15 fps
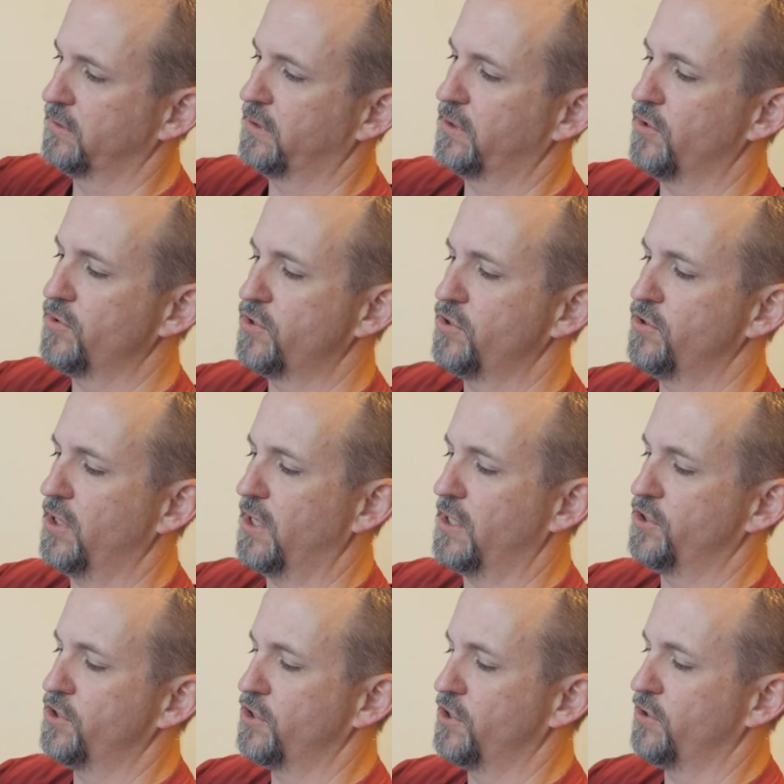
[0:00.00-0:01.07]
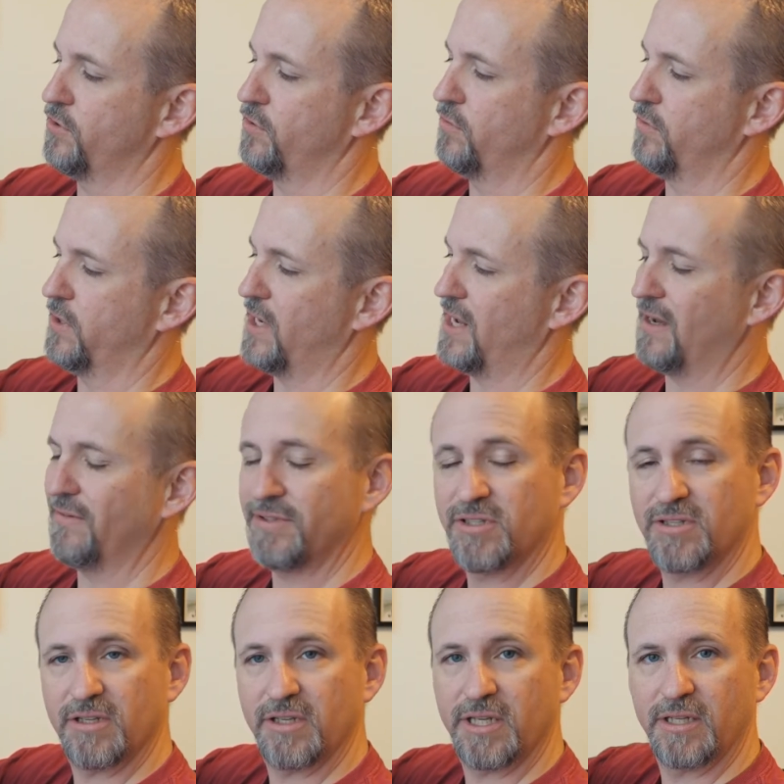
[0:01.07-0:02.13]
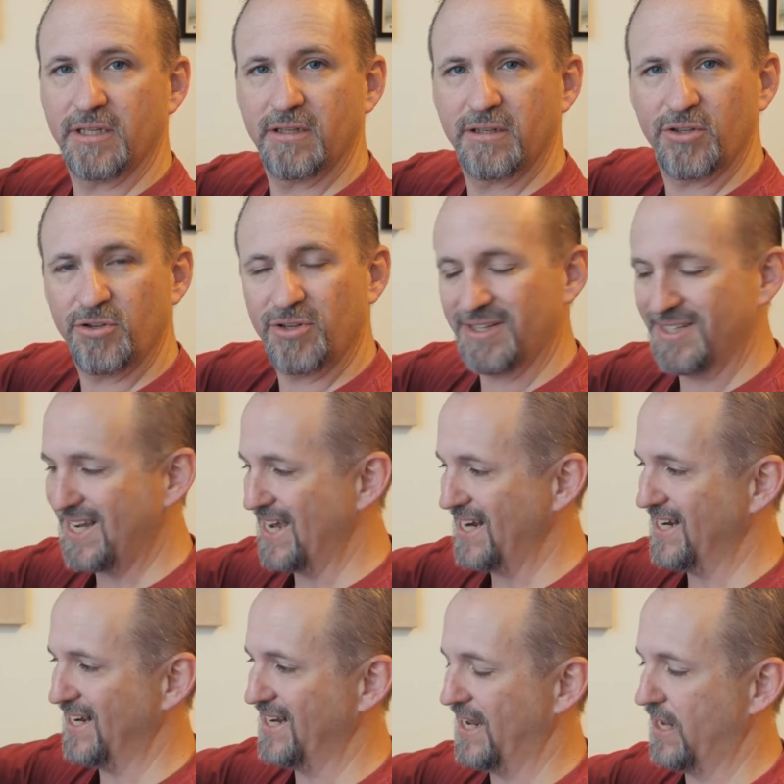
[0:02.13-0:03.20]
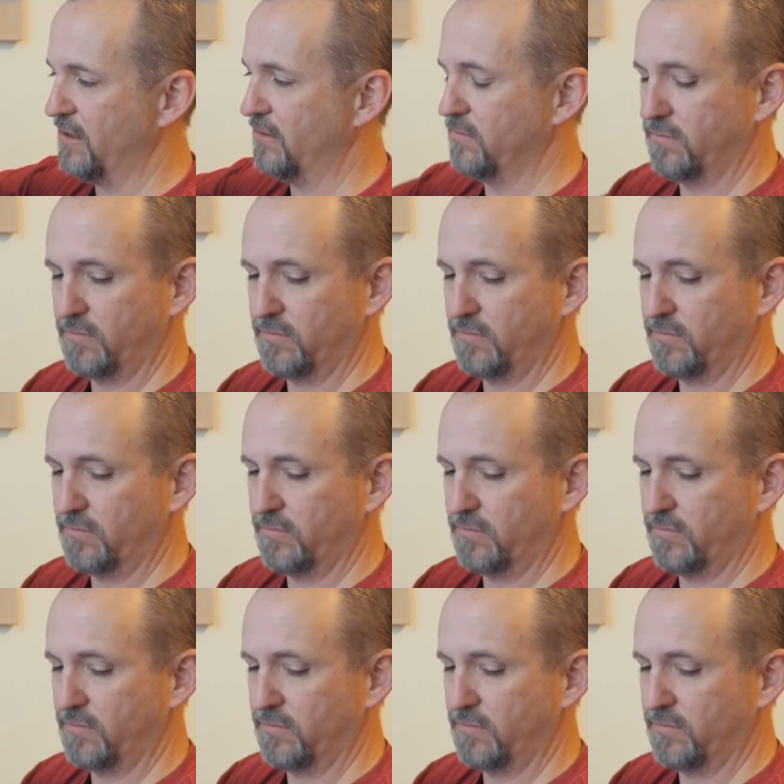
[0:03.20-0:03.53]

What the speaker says: Goes in your hot shoe, and obviously you can tighten it down.